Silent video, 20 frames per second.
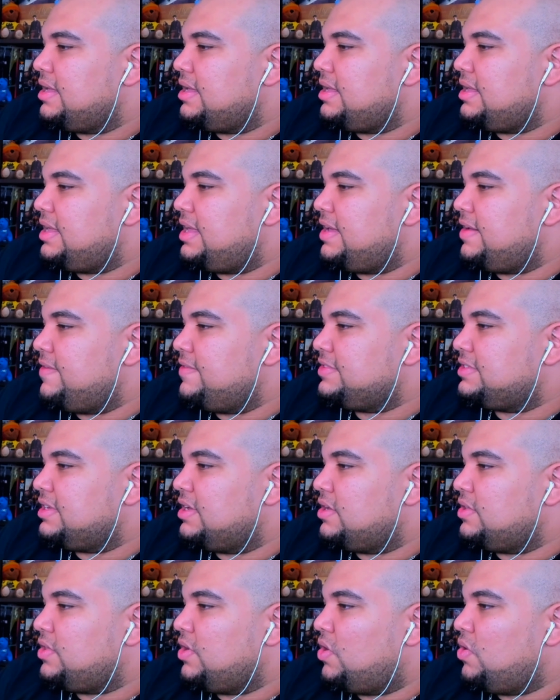Gives
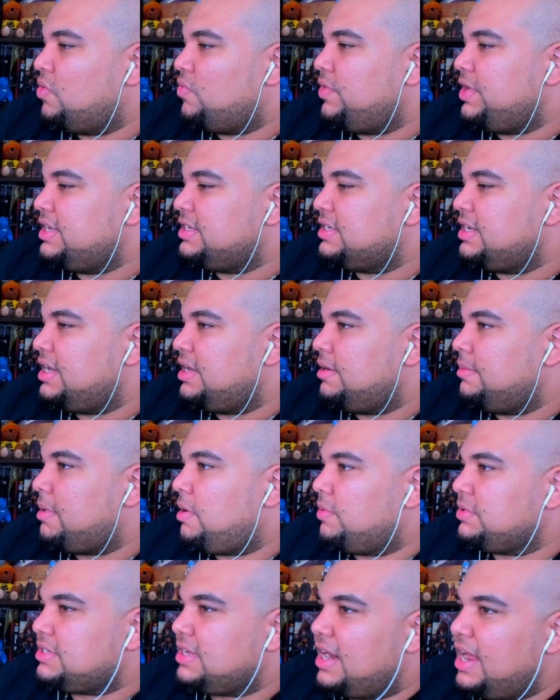the whole reasoning about
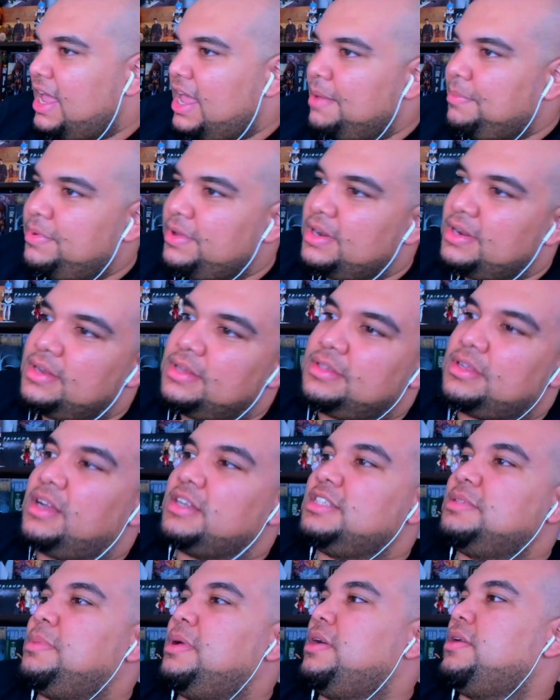what's going to happen. Talks
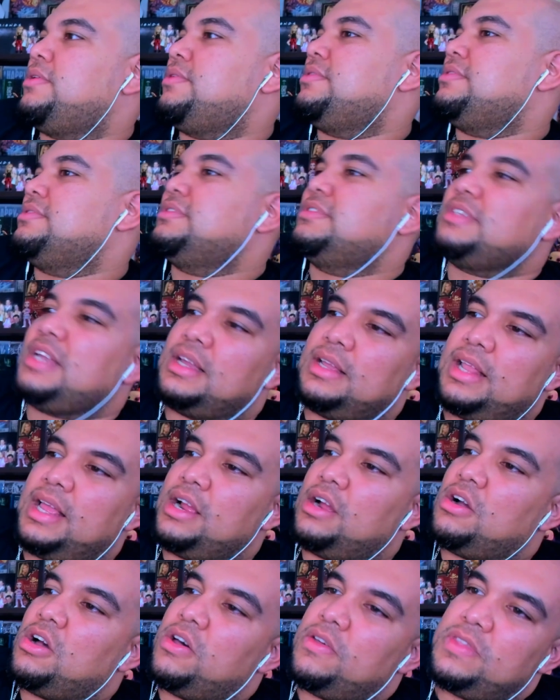about
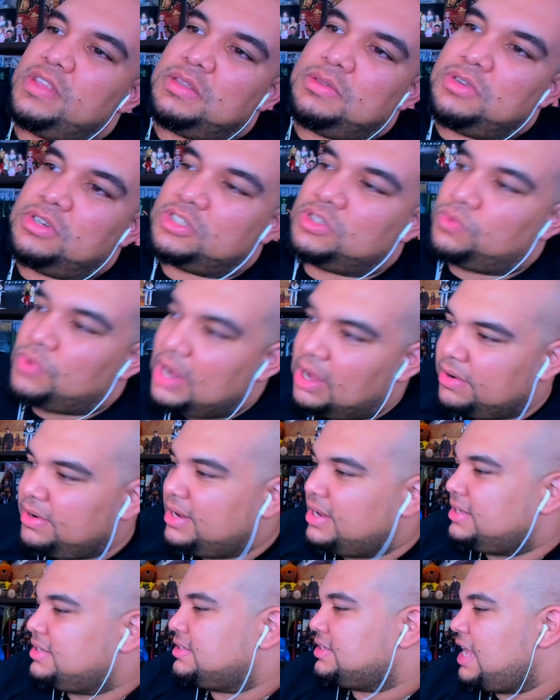like all these, you're
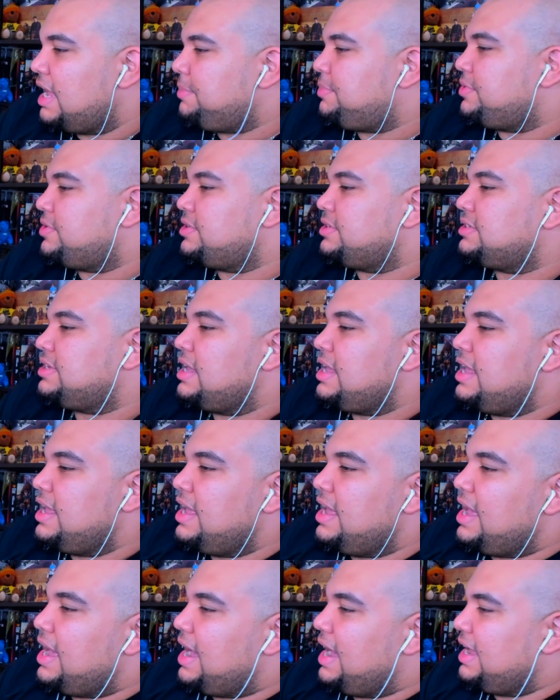surrounded, snipers.
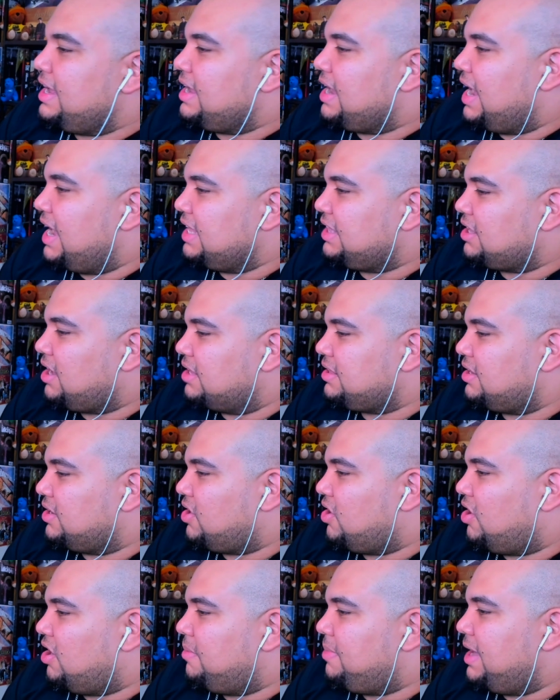I thought the
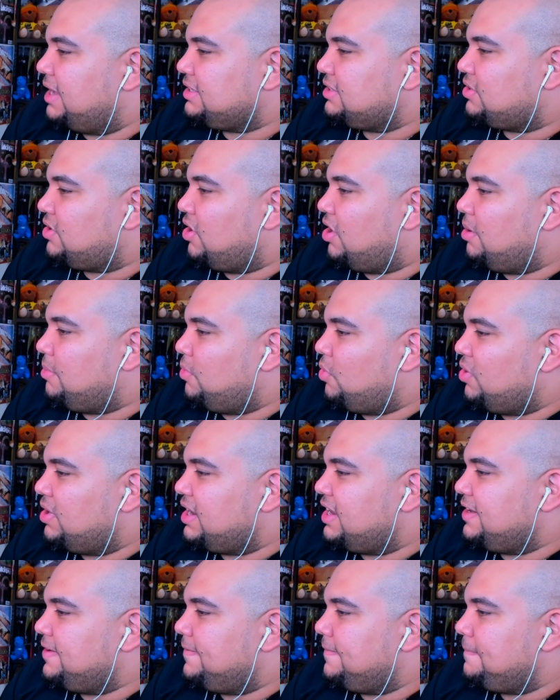callback to call
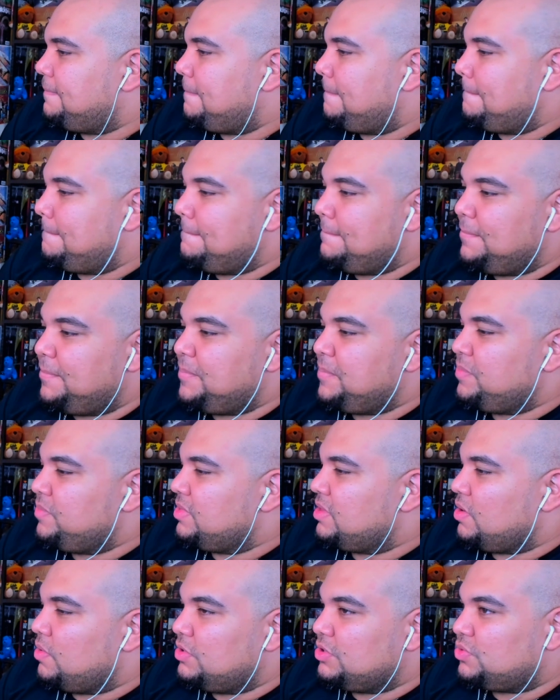Morgan
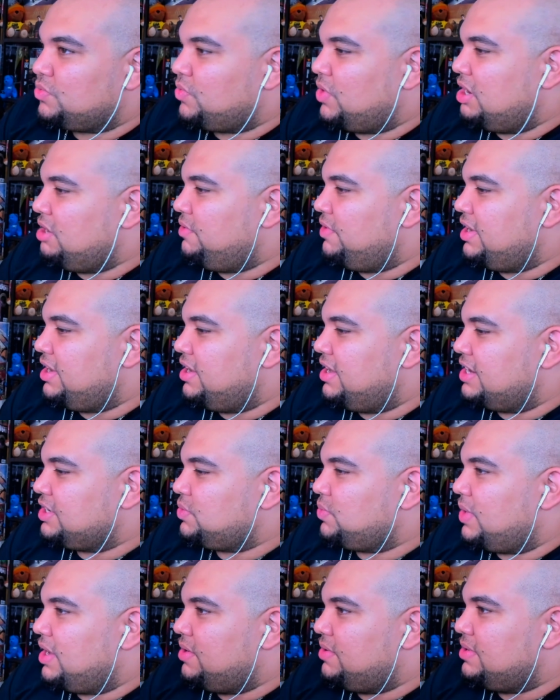was really, really good as
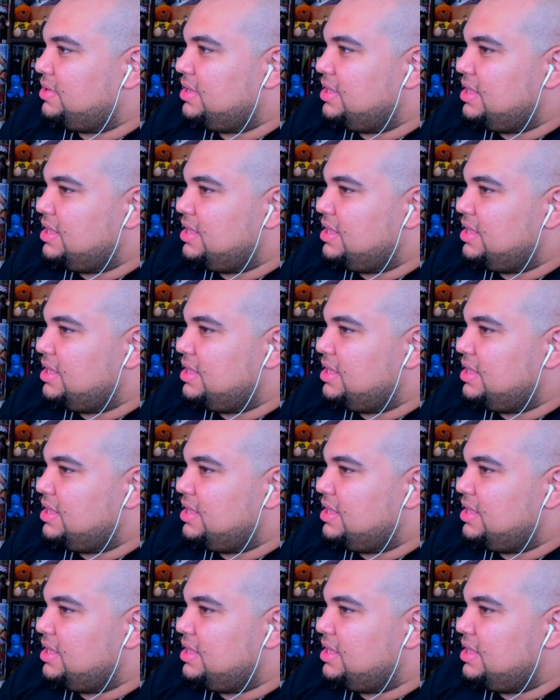well.